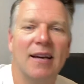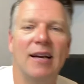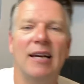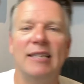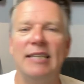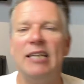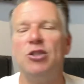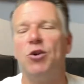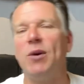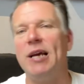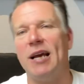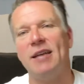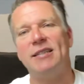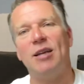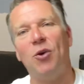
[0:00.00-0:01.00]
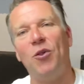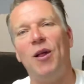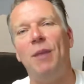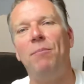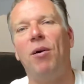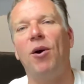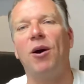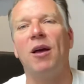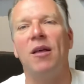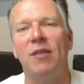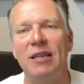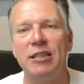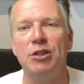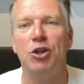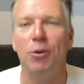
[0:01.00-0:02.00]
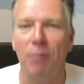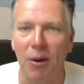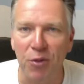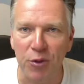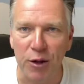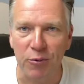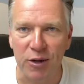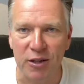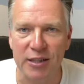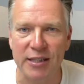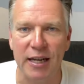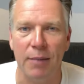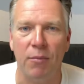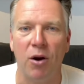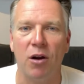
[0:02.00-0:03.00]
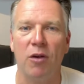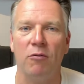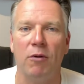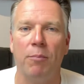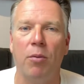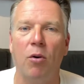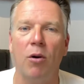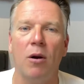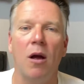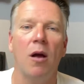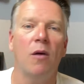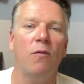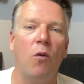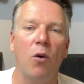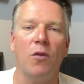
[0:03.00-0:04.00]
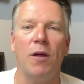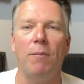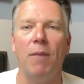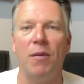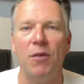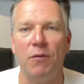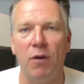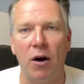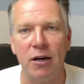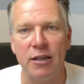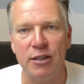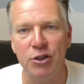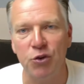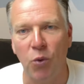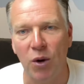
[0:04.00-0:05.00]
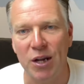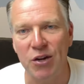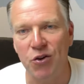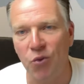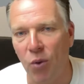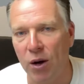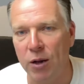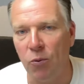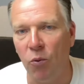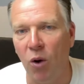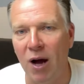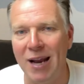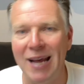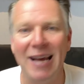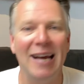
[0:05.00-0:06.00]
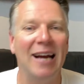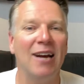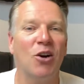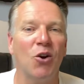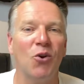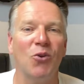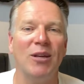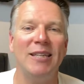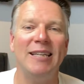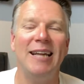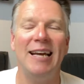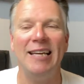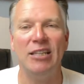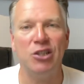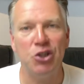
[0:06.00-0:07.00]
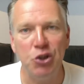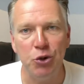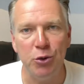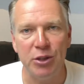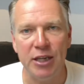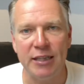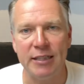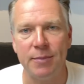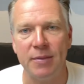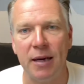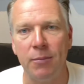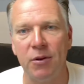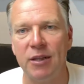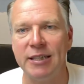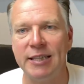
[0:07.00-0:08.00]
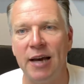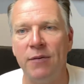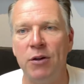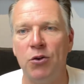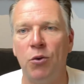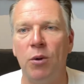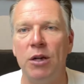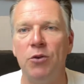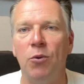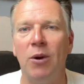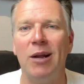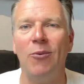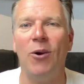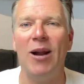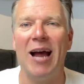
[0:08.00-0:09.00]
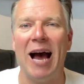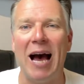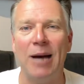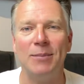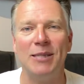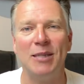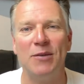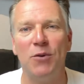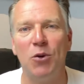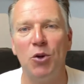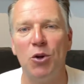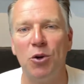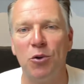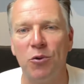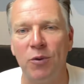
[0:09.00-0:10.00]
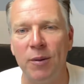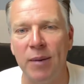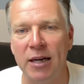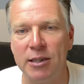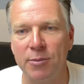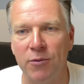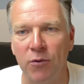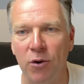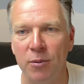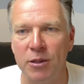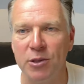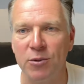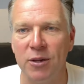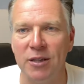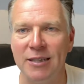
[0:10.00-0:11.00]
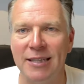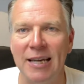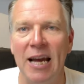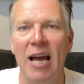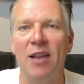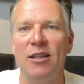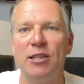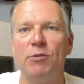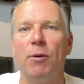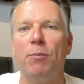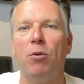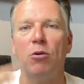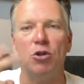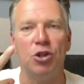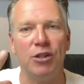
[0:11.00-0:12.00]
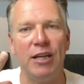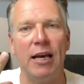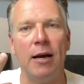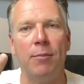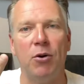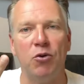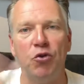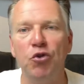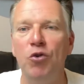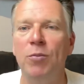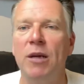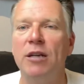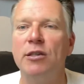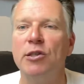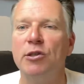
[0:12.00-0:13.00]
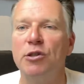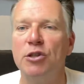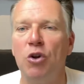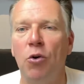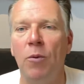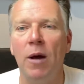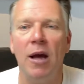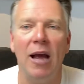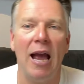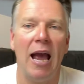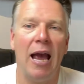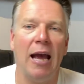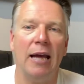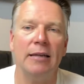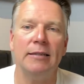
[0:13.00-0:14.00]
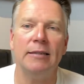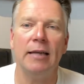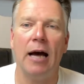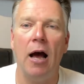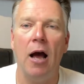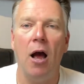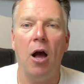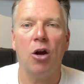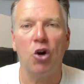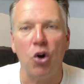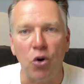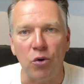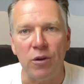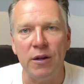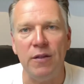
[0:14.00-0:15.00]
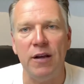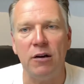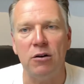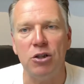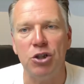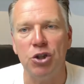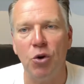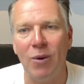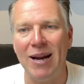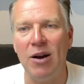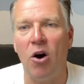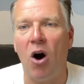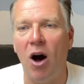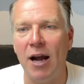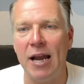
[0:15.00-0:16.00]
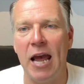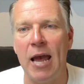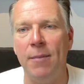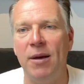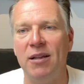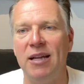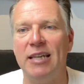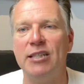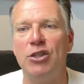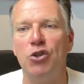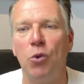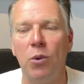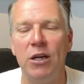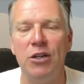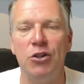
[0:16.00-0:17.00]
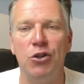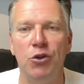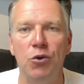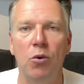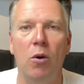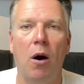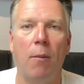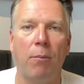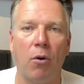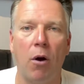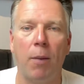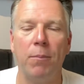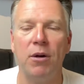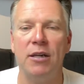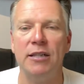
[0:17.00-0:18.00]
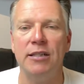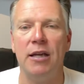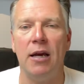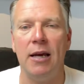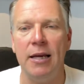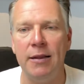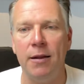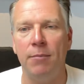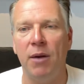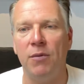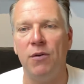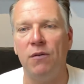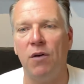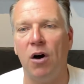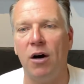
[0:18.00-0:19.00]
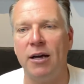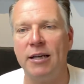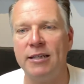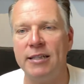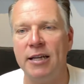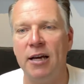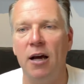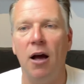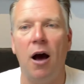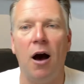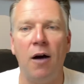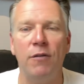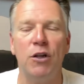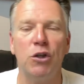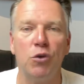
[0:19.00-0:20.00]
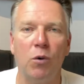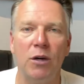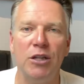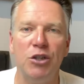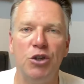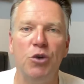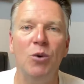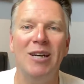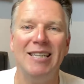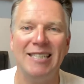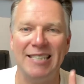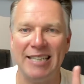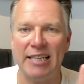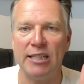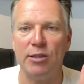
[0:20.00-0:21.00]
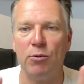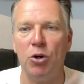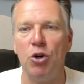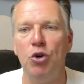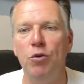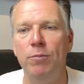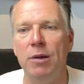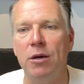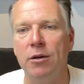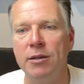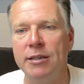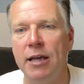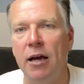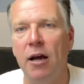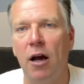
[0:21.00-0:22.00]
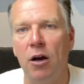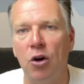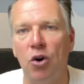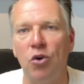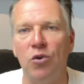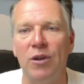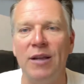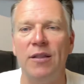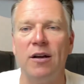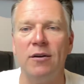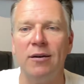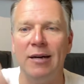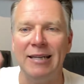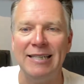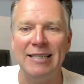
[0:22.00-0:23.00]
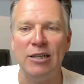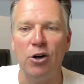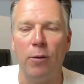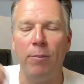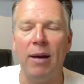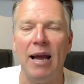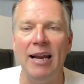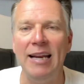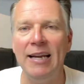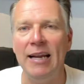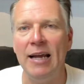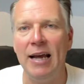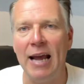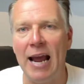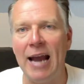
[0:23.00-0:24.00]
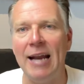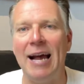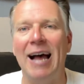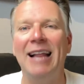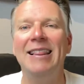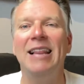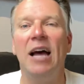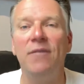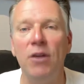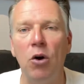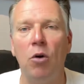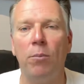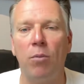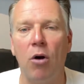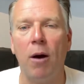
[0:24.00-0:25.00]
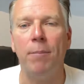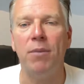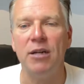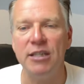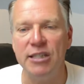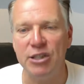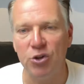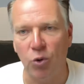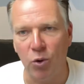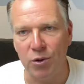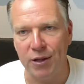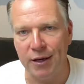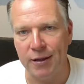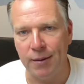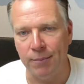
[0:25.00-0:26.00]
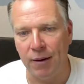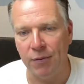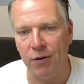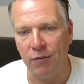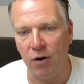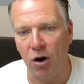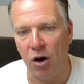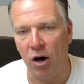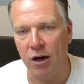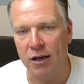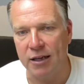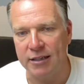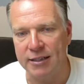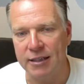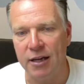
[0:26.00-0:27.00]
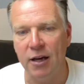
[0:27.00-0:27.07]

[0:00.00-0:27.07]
Sage Creek, Southland Park. This is your monthly real estate market report for the month of August 2021. Currently, today is Tuesday, September the 7th, 2021. I'm Stephen Olyniuk with Remax Performance Realty. This report should take about 2 minutes or so. And currently, there are showing on MLS 22 properties in the month of August. Of the 22, 6 were new builds. Currently, they're 0 pending and 11 properties sold in the month of August.